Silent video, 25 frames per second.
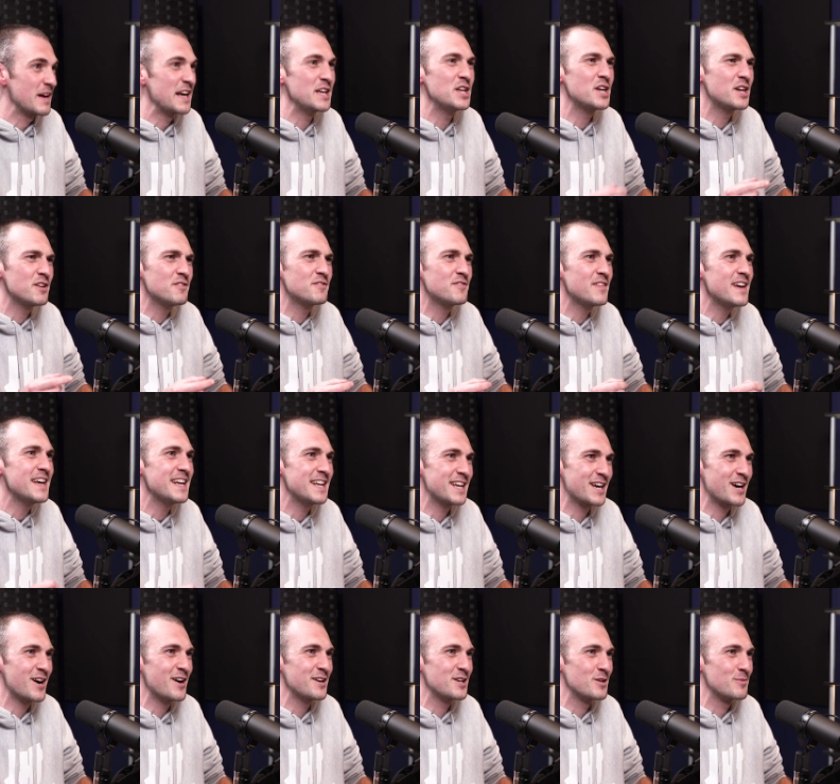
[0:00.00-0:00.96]
And you can feel
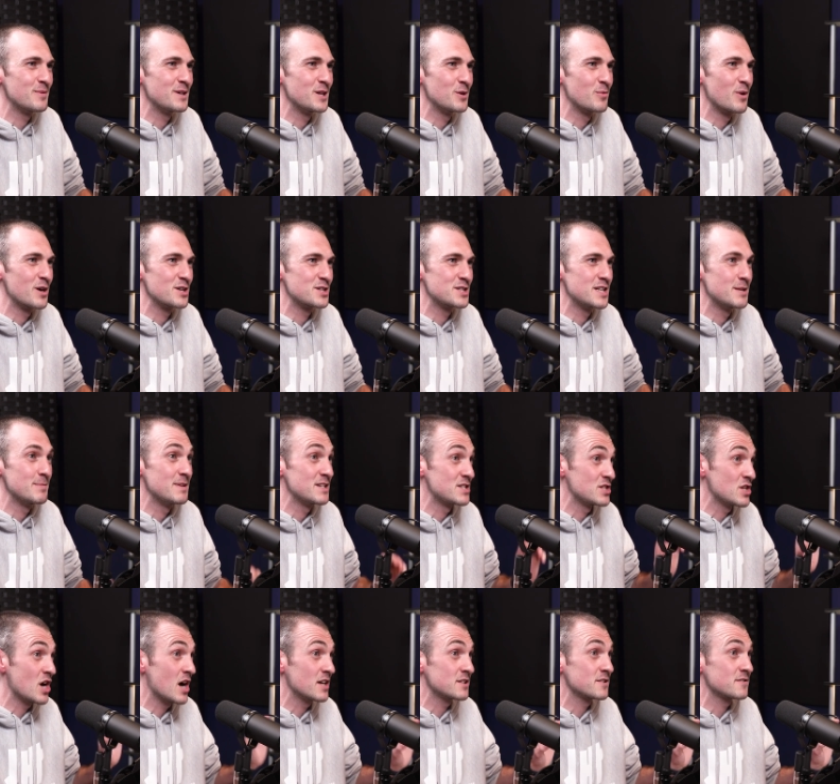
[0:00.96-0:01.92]
it, can't you, when you're watching him?
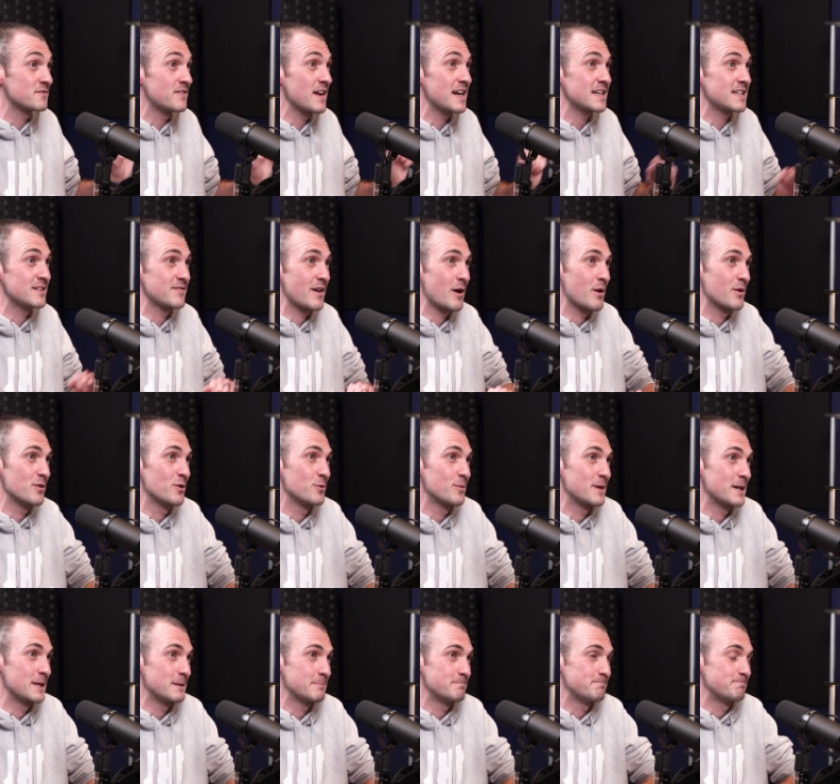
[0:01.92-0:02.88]
He's not as effective out on the
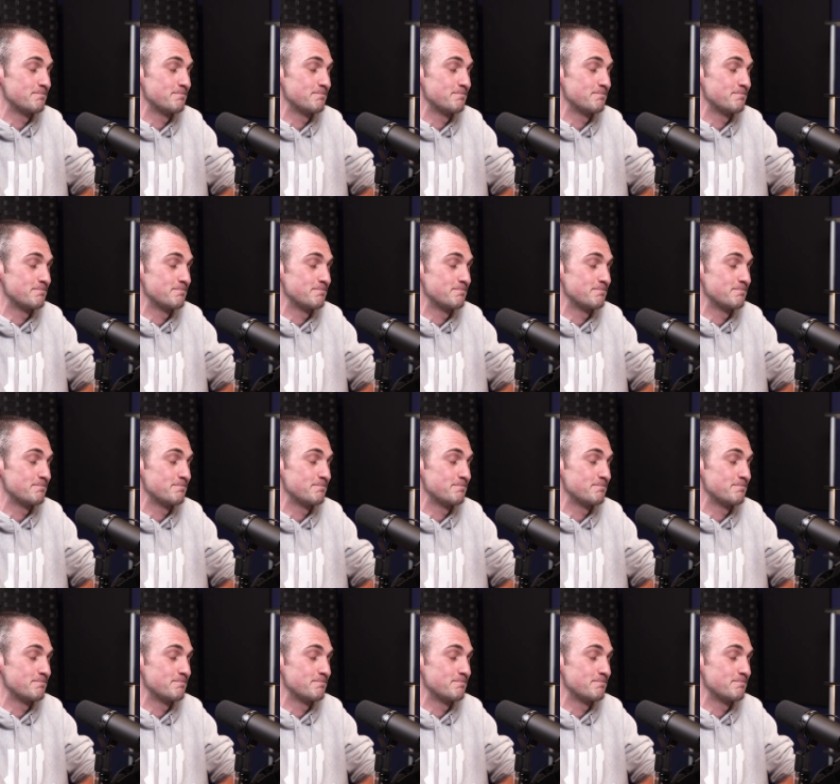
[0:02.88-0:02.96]
wing.